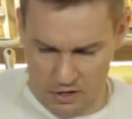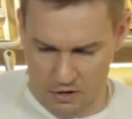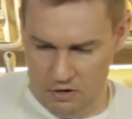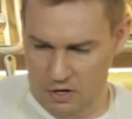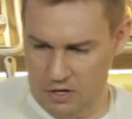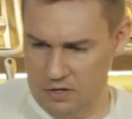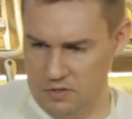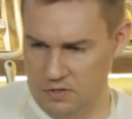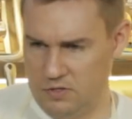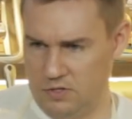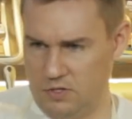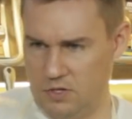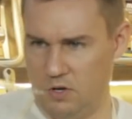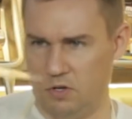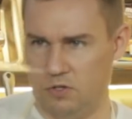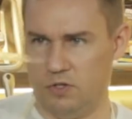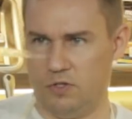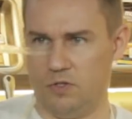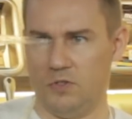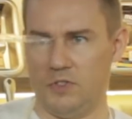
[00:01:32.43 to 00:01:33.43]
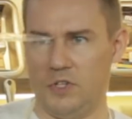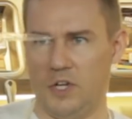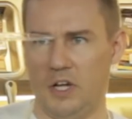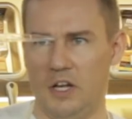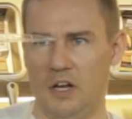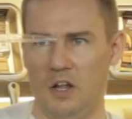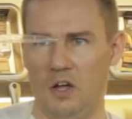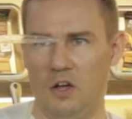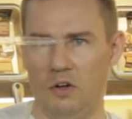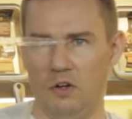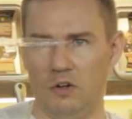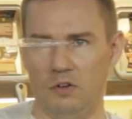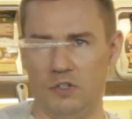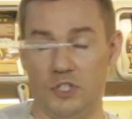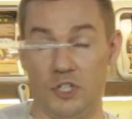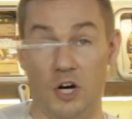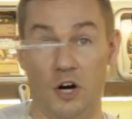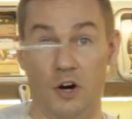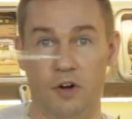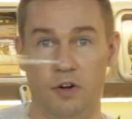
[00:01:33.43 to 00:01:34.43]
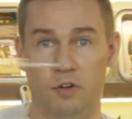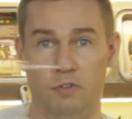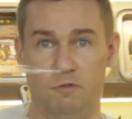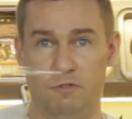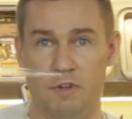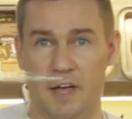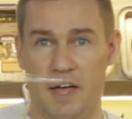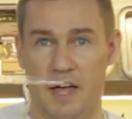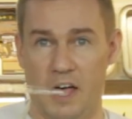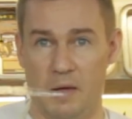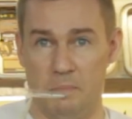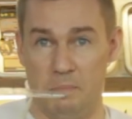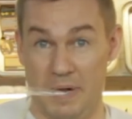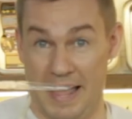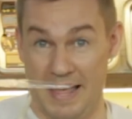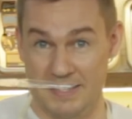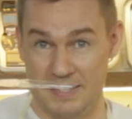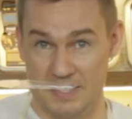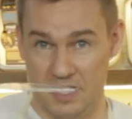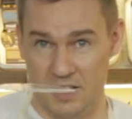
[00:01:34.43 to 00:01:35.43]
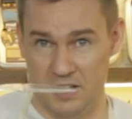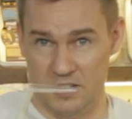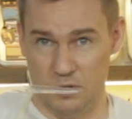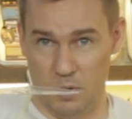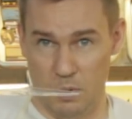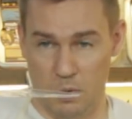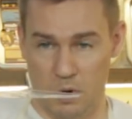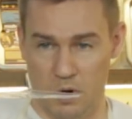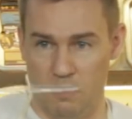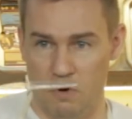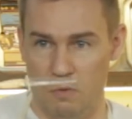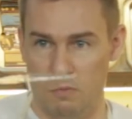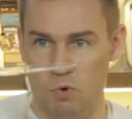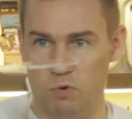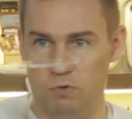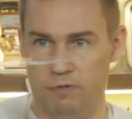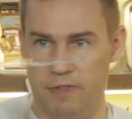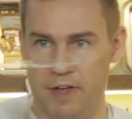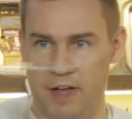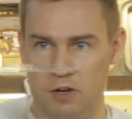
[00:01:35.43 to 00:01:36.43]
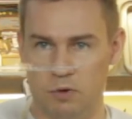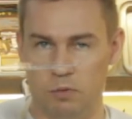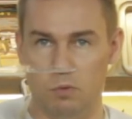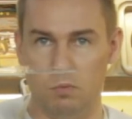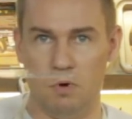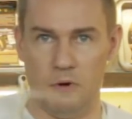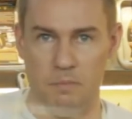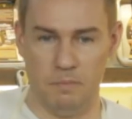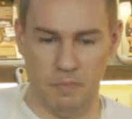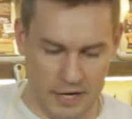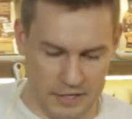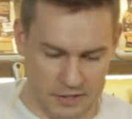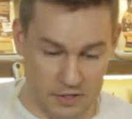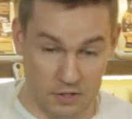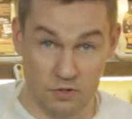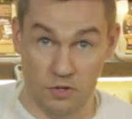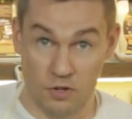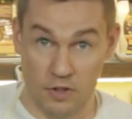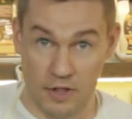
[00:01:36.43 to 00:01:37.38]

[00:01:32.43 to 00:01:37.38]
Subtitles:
there it is. So it just looks like a long shard of plastic, so we want to remove that. You wouldn't want to bite into